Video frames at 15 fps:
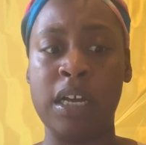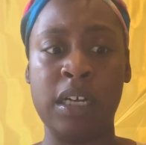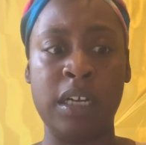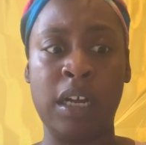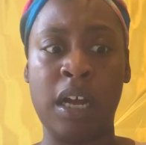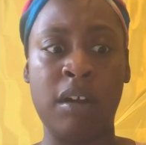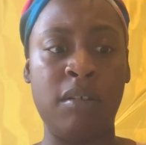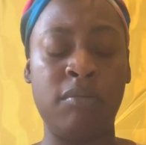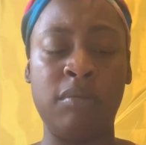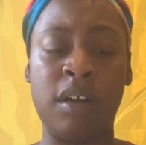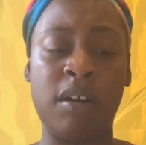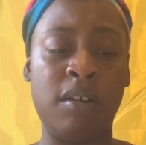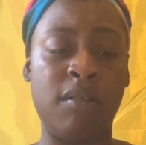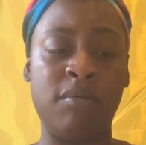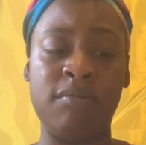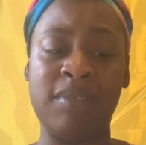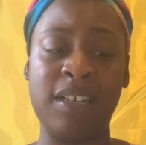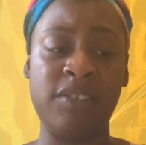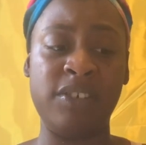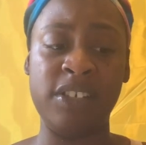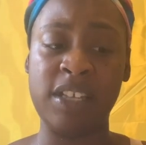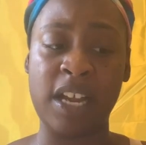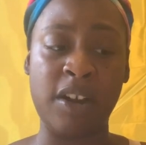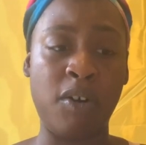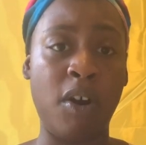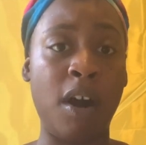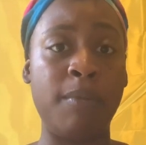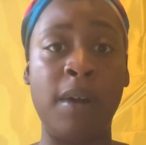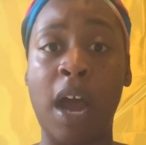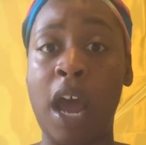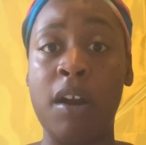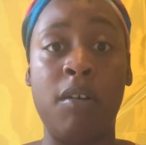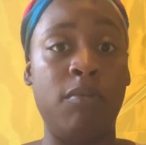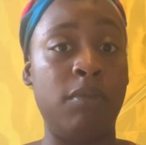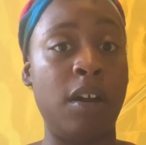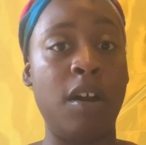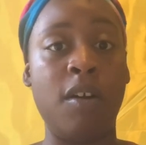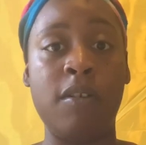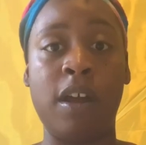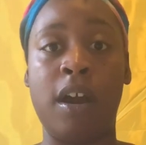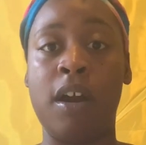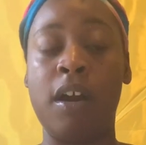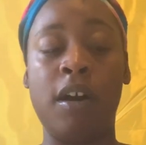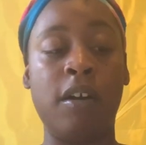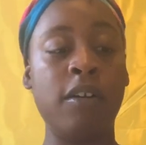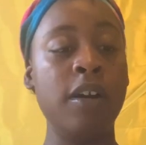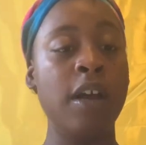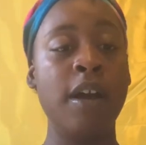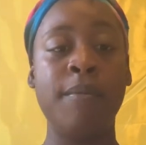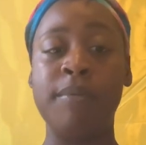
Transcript: I don't know. That's just their karma. I don't know, y'all.